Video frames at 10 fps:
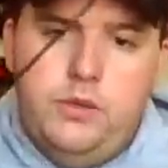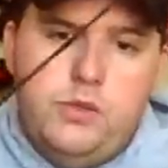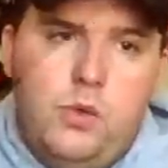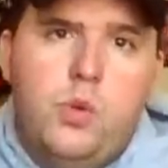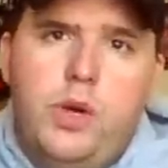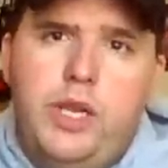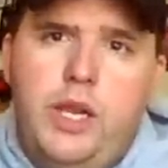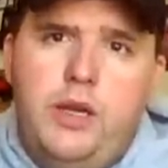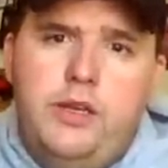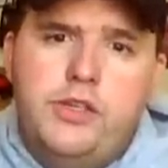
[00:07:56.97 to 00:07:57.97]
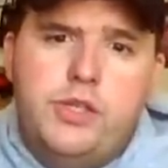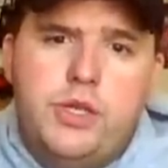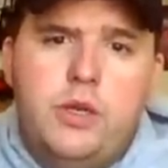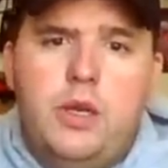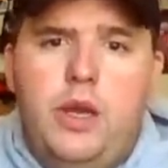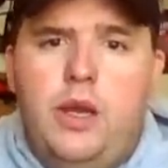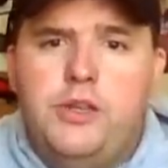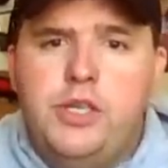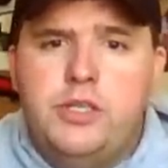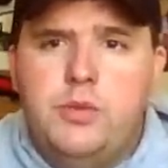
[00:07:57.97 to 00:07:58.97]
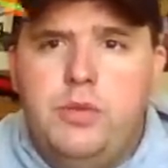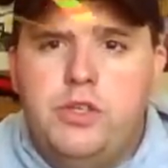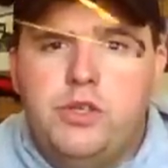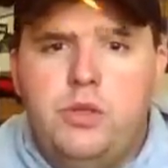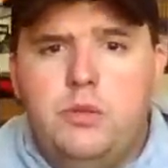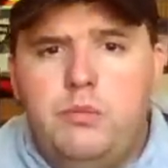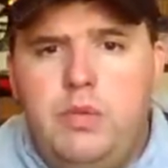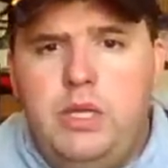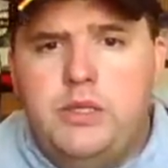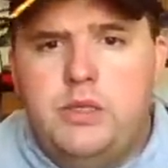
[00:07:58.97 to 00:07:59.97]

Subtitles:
So 28-inch Jason Mitchell meat